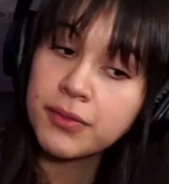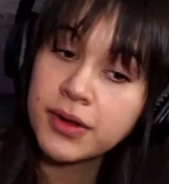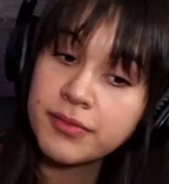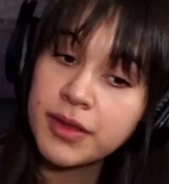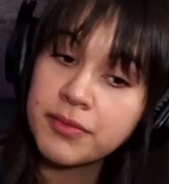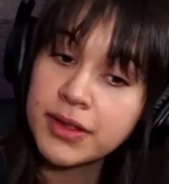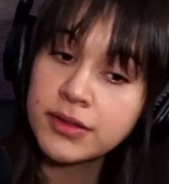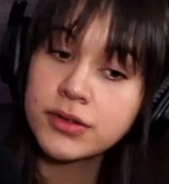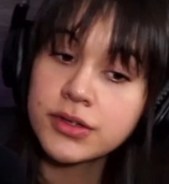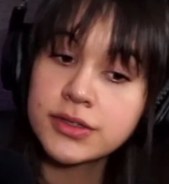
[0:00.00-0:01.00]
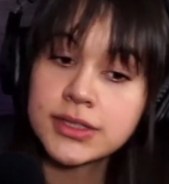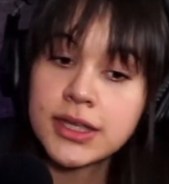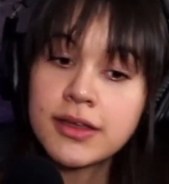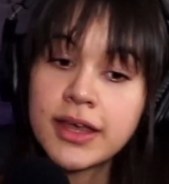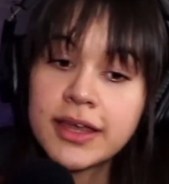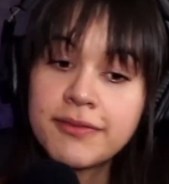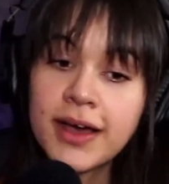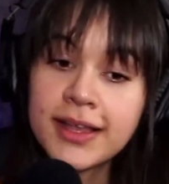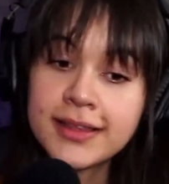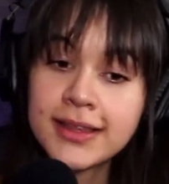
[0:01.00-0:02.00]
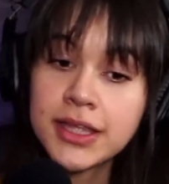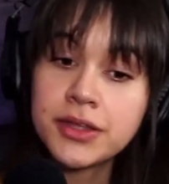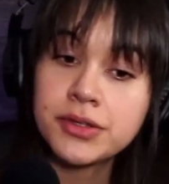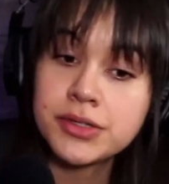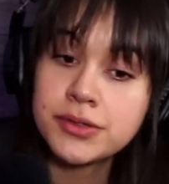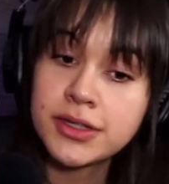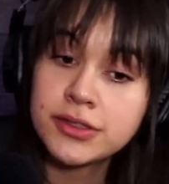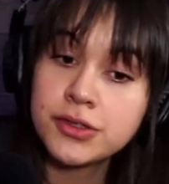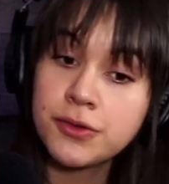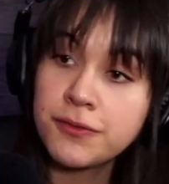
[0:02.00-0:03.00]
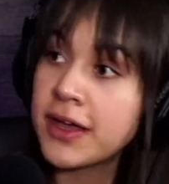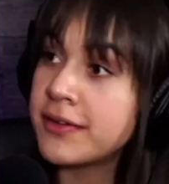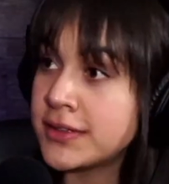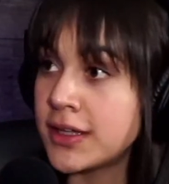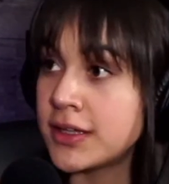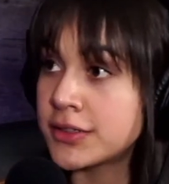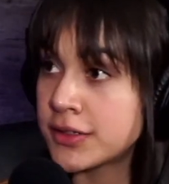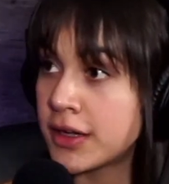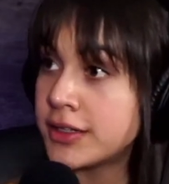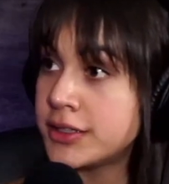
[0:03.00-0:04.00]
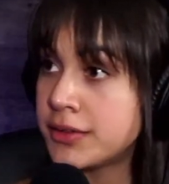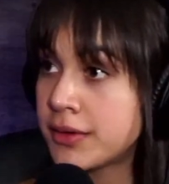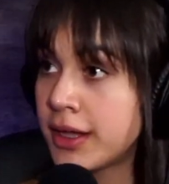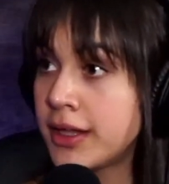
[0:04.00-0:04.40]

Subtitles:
of my mentors advise that you do a 2-5-10 strategy, right?